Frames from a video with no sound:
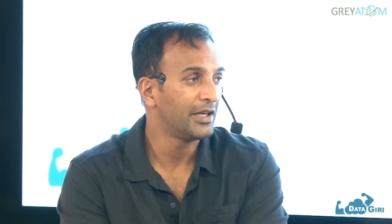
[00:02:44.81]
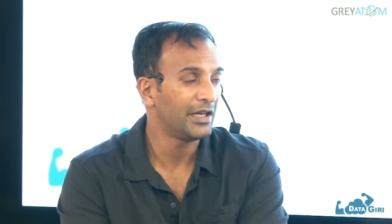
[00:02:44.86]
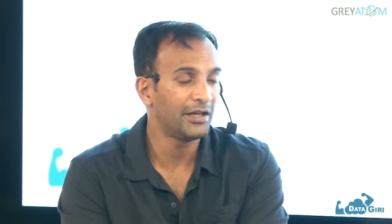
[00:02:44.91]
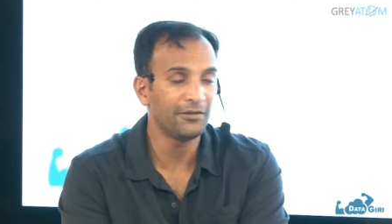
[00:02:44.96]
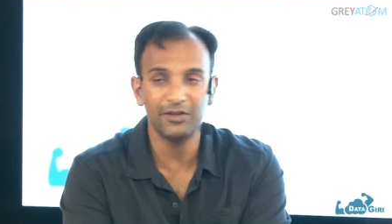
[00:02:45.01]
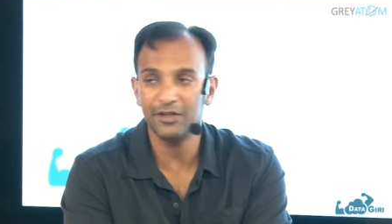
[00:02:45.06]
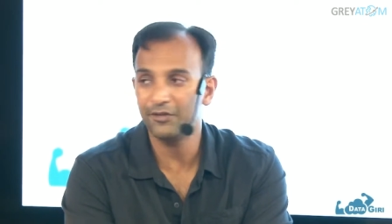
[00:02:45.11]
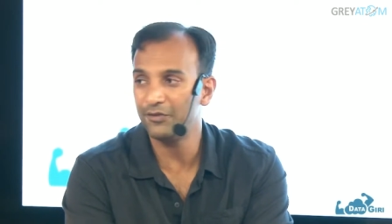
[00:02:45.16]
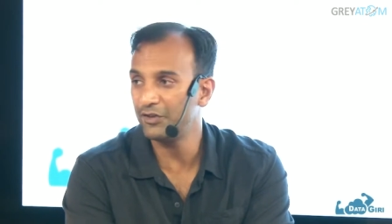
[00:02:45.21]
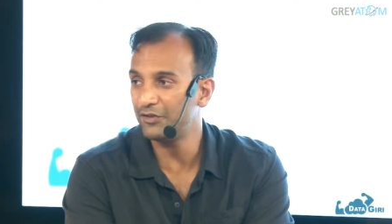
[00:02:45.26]

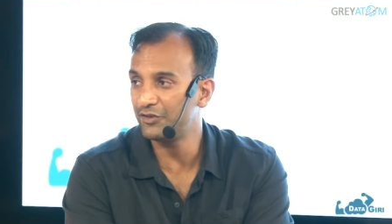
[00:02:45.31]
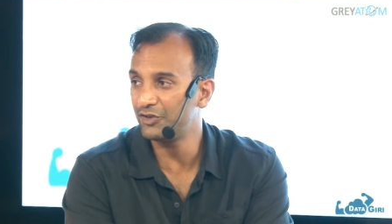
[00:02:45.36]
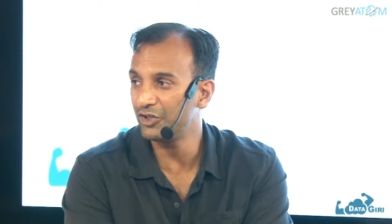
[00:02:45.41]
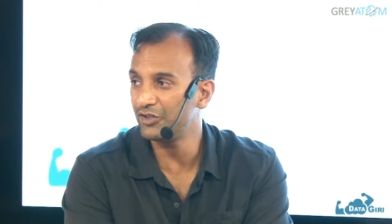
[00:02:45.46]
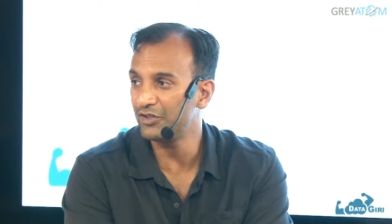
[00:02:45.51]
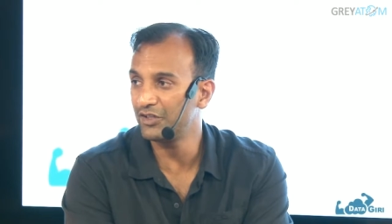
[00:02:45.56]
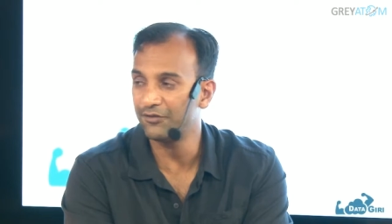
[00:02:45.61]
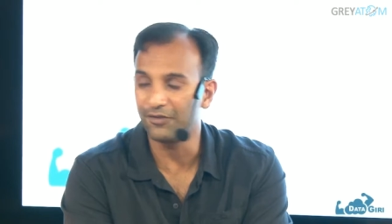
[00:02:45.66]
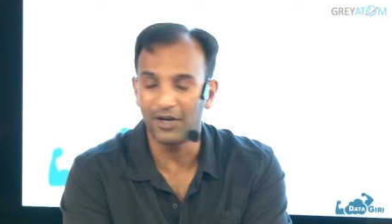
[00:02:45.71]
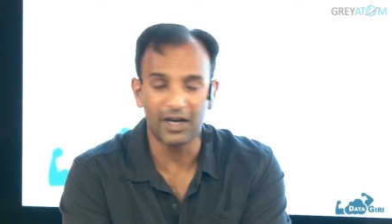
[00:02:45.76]
Even if it's
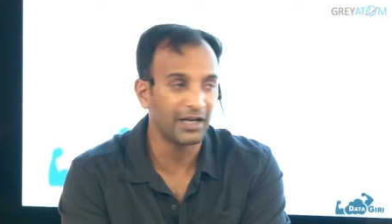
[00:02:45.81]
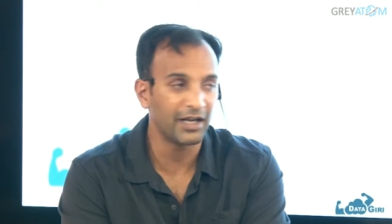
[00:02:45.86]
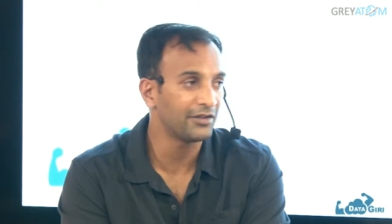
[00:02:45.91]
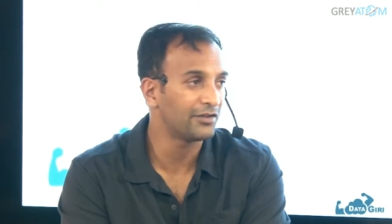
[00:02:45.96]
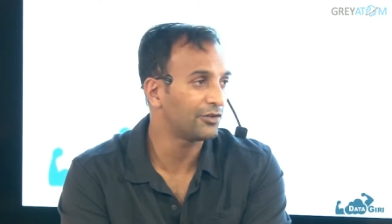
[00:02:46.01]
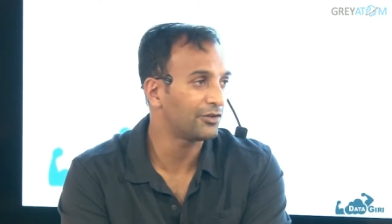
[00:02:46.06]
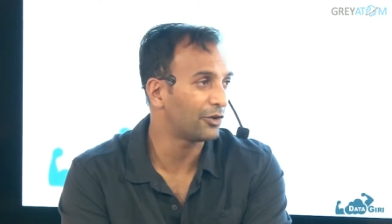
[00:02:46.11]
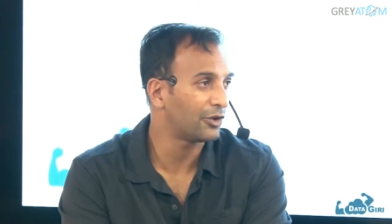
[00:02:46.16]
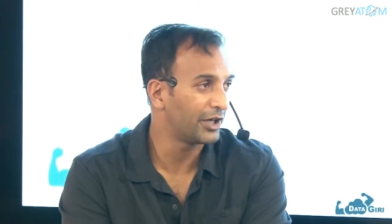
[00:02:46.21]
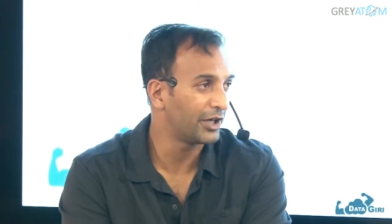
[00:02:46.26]
just
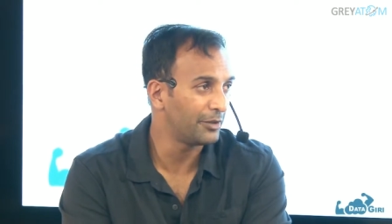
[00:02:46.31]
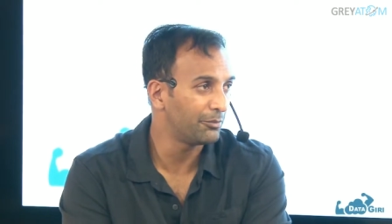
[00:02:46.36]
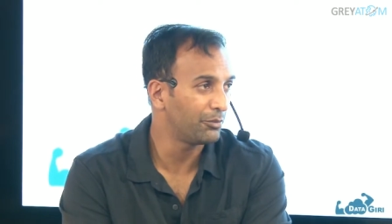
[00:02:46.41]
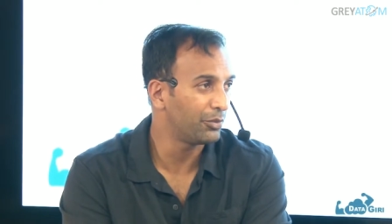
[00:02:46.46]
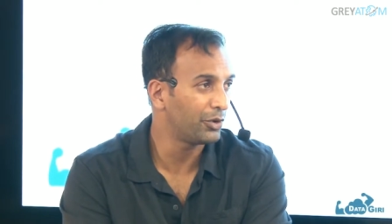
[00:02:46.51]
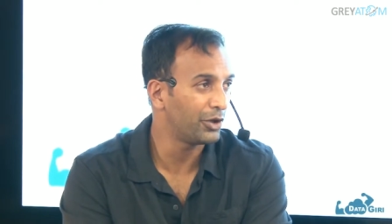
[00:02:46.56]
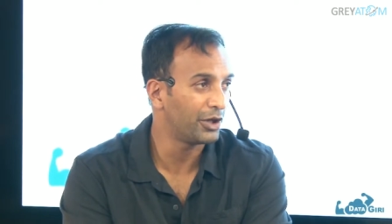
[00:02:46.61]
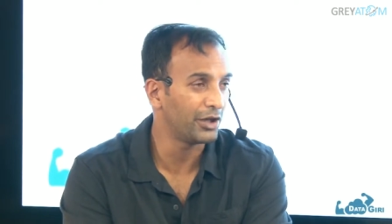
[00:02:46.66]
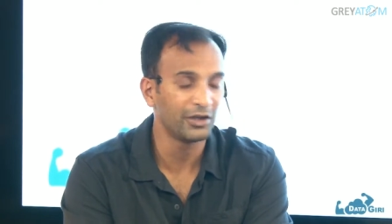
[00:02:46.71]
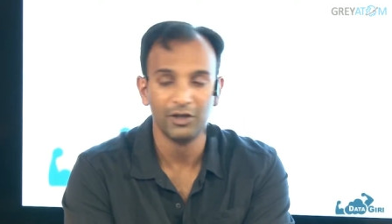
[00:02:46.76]
advice or
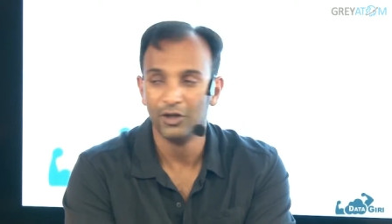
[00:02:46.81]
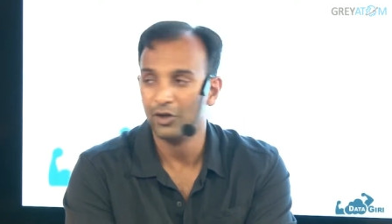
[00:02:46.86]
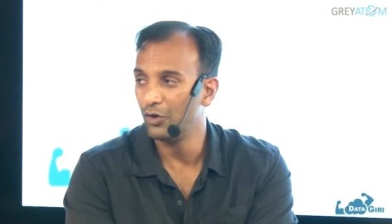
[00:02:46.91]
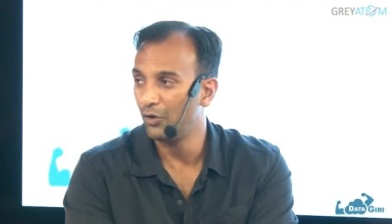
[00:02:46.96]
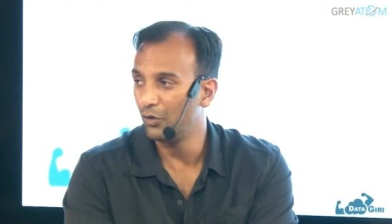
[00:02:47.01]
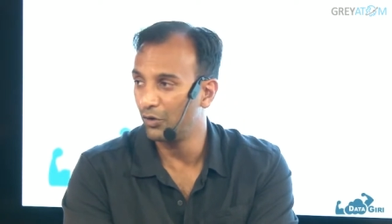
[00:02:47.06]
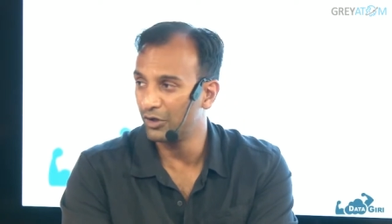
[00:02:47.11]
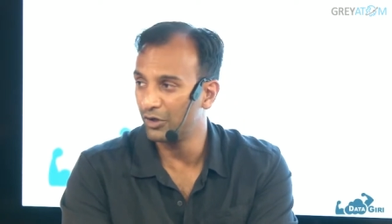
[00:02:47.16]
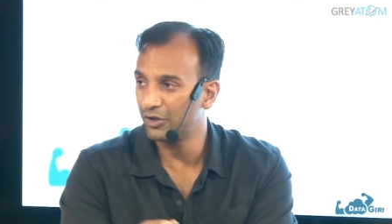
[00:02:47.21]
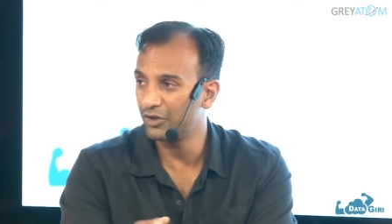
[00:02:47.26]
input
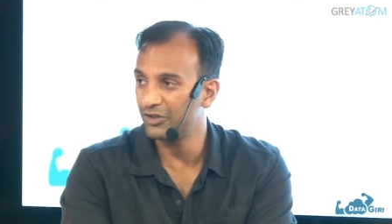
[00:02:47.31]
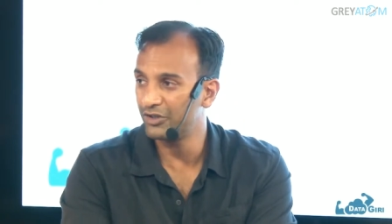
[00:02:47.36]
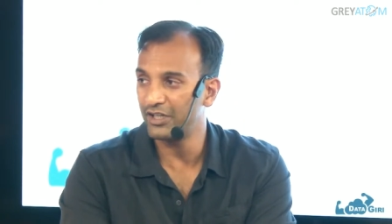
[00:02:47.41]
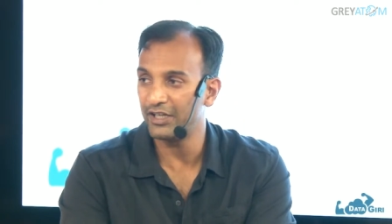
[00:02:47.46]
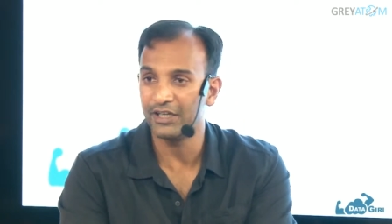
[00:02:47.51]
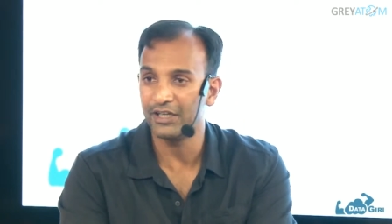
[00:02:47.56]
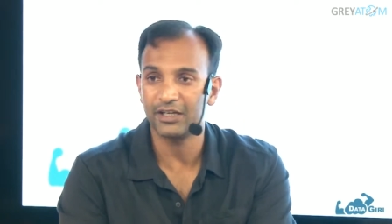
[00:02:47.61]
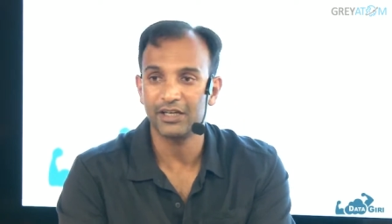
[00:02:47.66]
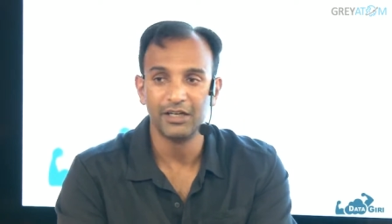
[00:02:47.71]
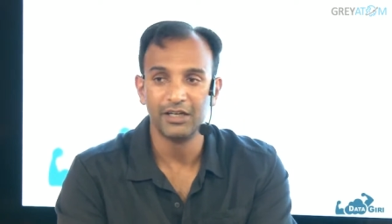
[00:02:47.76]
or a
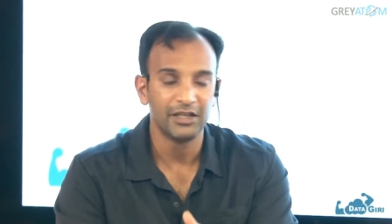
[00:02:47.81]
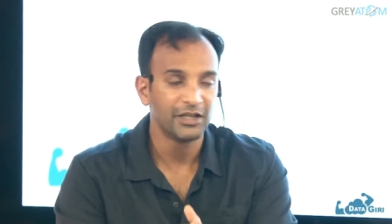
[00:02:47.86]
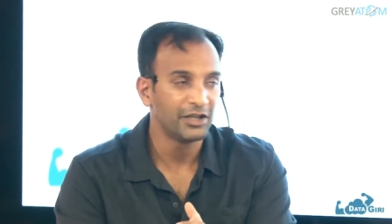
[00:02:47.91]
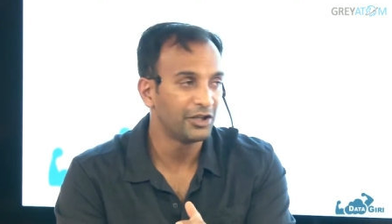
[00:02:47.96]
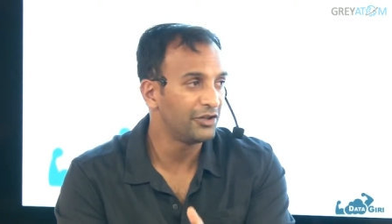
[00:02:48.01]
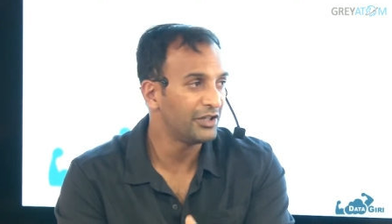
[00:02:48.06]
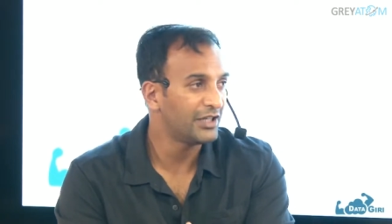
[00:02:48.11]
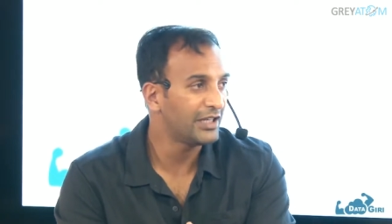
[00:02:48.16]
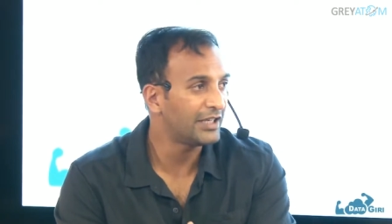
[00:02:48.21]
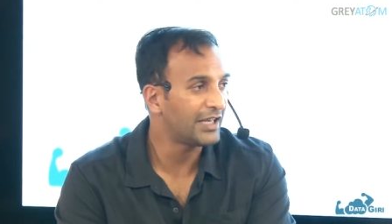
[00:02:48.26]
critique,
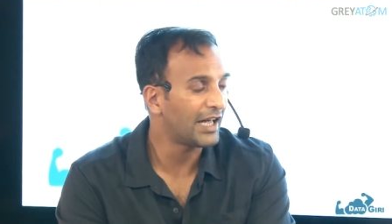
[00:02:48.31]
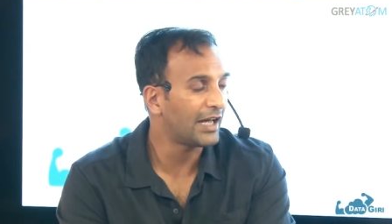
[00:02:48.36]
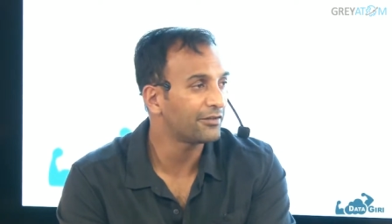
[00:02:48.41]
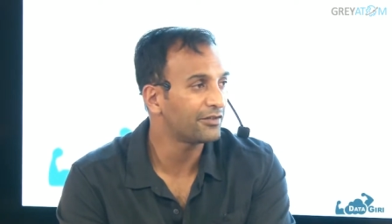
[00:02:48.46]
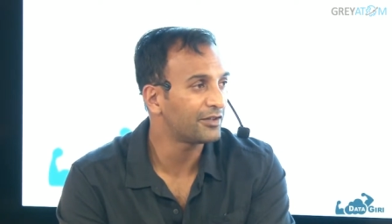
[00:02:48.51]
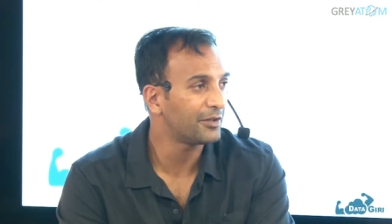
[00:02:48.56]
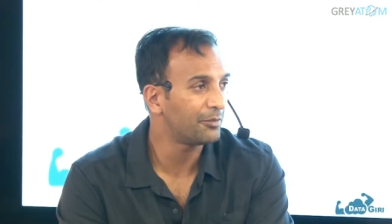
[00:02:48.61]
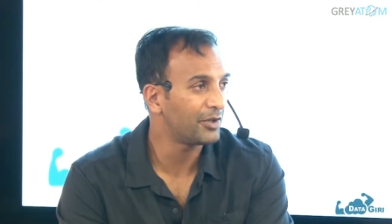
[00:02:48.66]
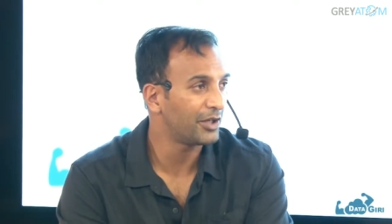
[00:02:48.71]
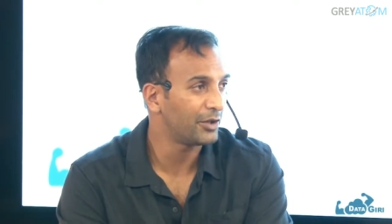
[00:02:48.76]
you need to have
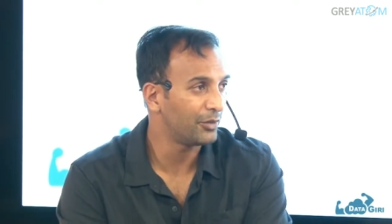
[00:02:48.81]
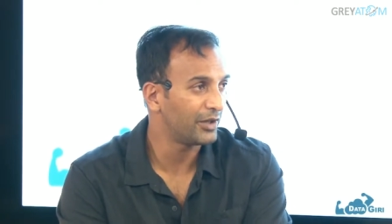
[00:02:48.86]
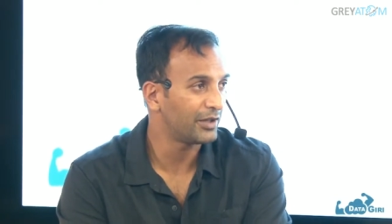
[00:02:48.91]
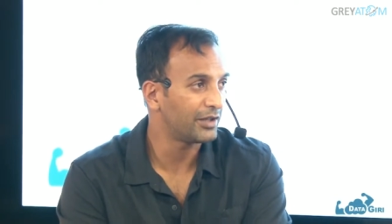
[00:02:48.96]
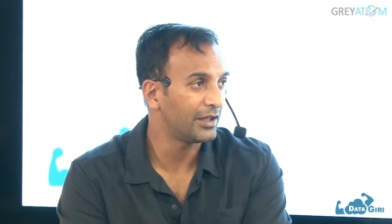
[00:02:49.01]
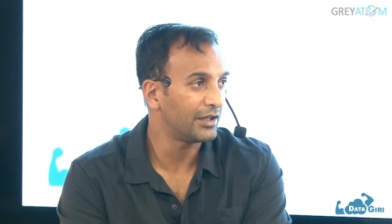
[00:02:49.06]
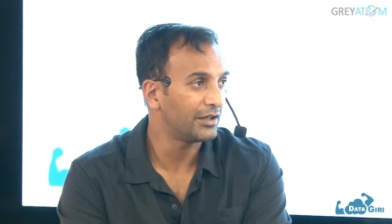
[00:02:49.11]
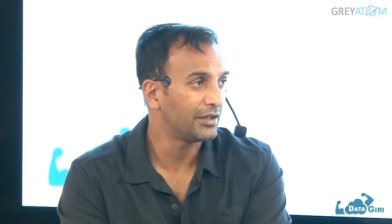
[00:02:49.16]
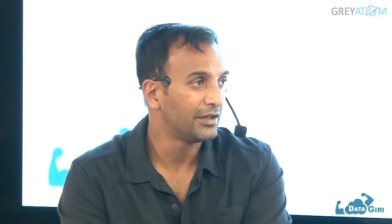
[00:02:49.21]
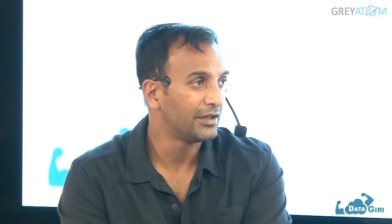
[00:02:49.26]
somebody with
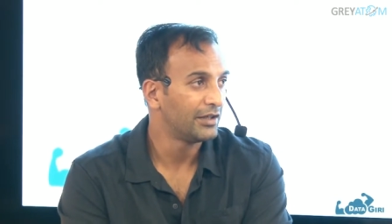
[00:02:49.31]
it.